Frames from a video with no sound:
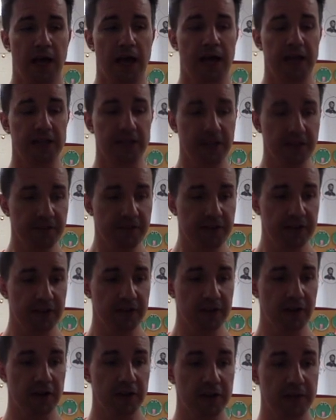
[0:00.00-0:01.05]
I love
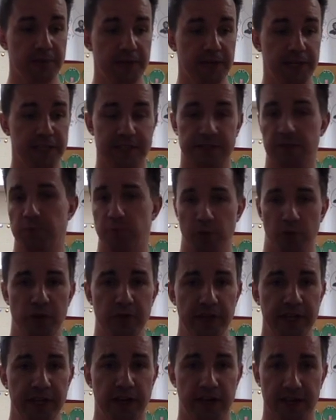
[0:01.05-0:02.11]
kindergarten because they're
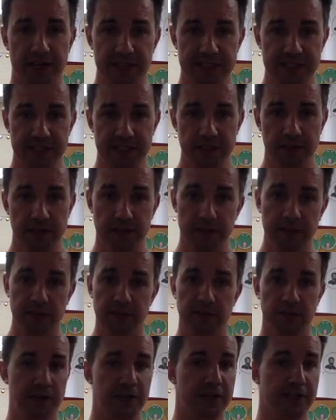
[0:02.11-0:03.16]
brutally honest.
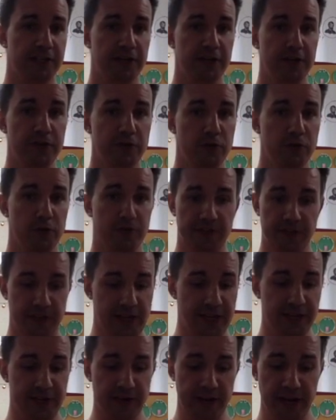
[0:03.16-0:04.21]
They're going to tell you if they
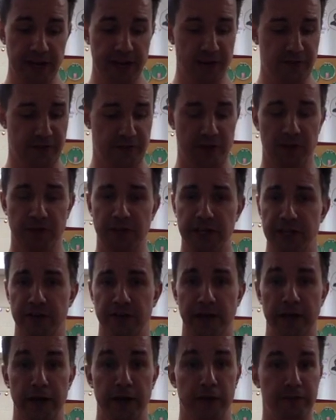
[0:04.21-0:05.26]
like your hair, if they don't like your
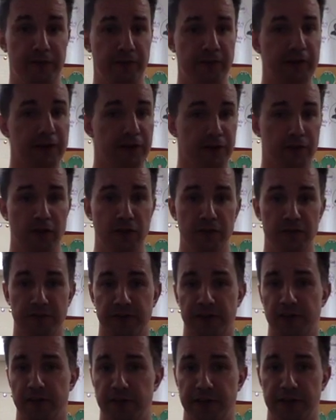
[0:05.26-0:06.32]
hair, if they like your clothes, if they
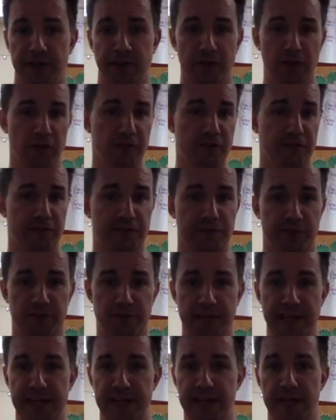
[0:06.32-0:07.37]
don't like your clothes, if you
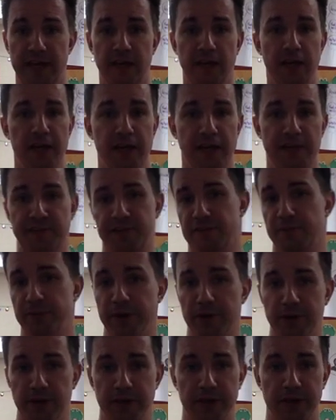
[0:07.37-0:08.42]
stink, if you
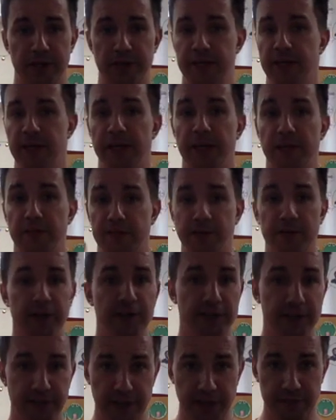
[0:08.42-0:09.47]
smell good. They're going
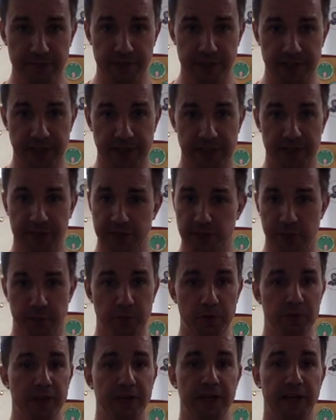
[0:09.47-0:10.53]
to tell you everything. They're
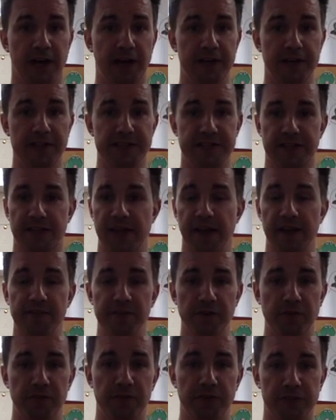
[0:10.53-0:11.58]
brutally honest. They have
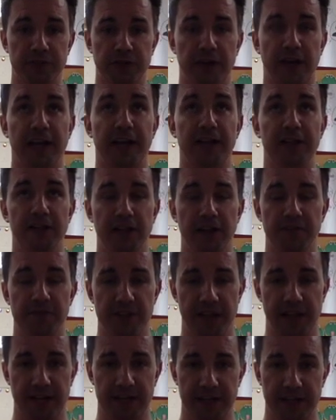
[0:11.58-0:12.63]
no filter, and I love
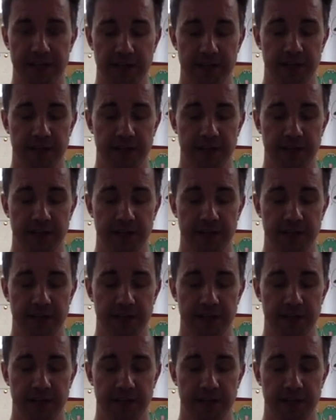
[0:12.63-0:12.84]
that.